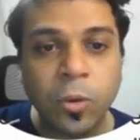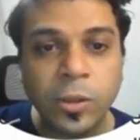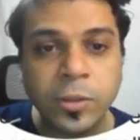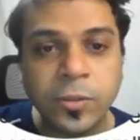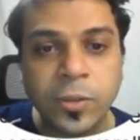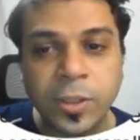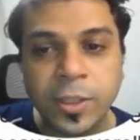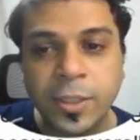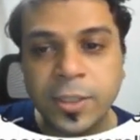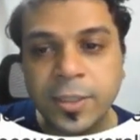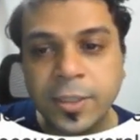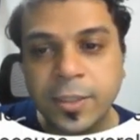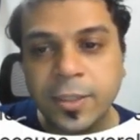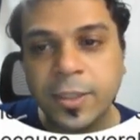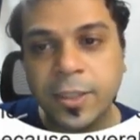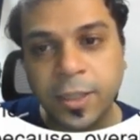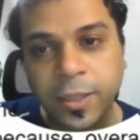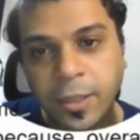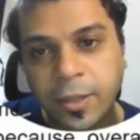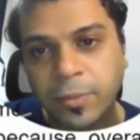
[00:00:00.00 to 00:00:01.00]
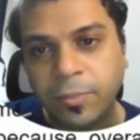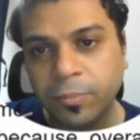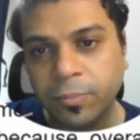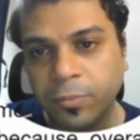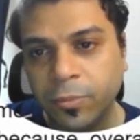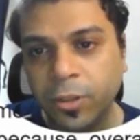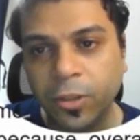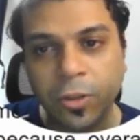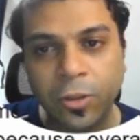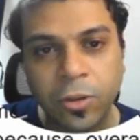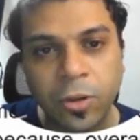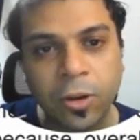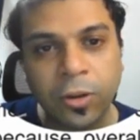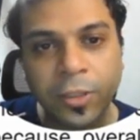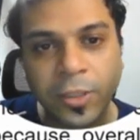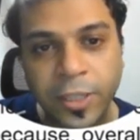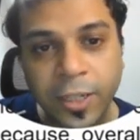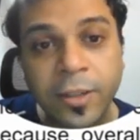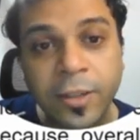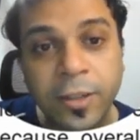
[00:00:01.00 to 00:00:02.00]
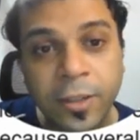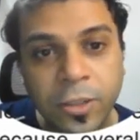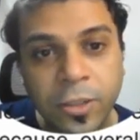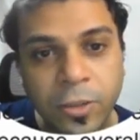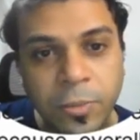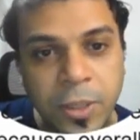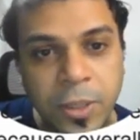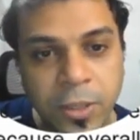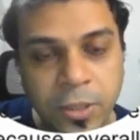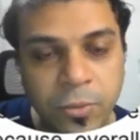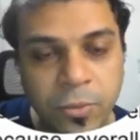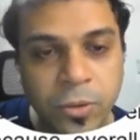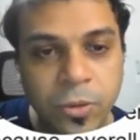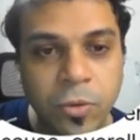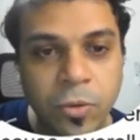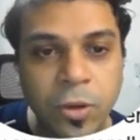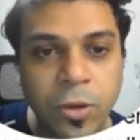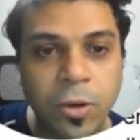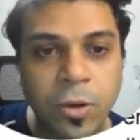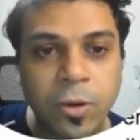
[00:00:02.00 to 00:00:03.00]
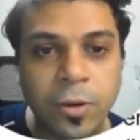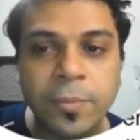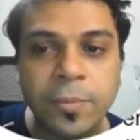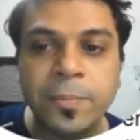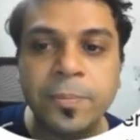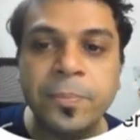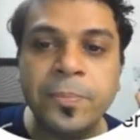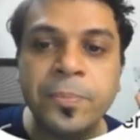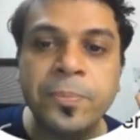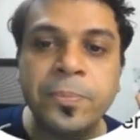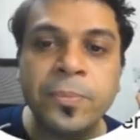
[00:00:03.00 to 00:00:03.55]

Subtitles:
a cause for concern here that whether or not gender discrimination was going on.